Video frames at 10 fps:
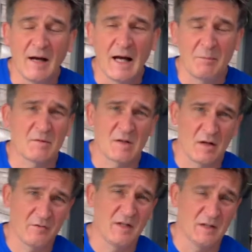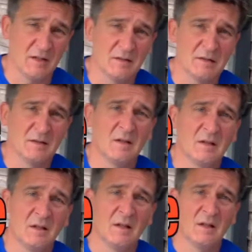apple cider vinegar,
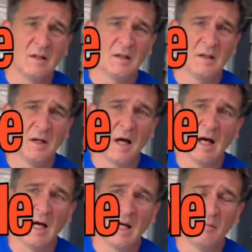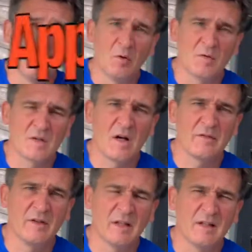or cider
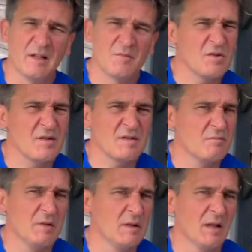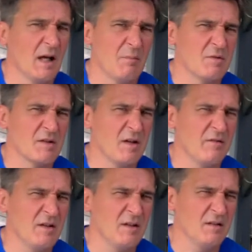vinegar. I'm sure it's apple cider
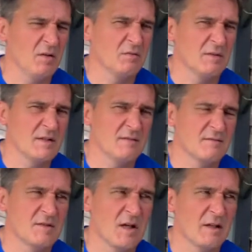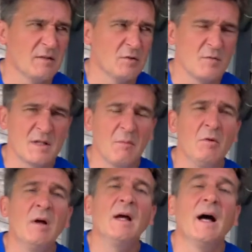vinegar. Oh, isn't cider always apple?